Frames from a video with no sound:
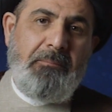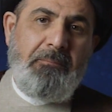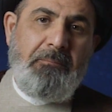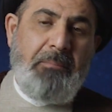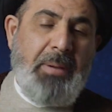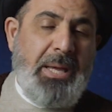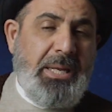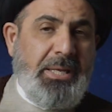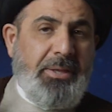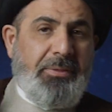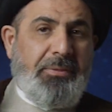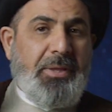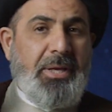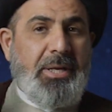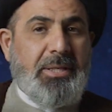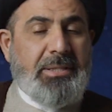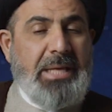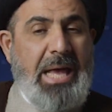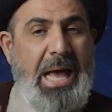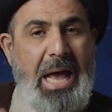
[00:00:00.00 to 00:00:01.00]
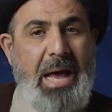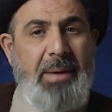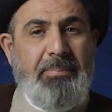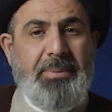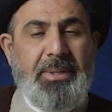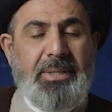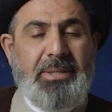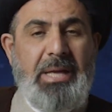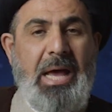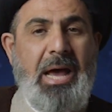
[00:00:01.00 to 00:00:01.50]
many things
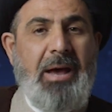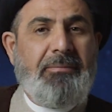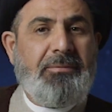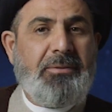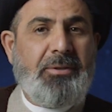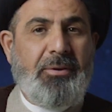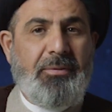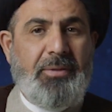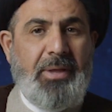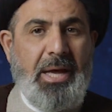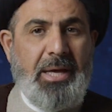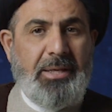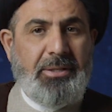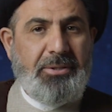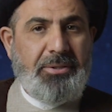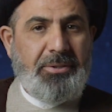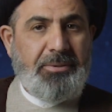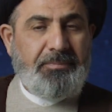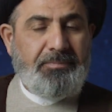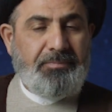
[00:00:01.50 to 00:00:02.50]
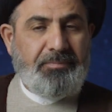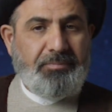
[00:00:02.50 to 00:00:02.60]
happened after that,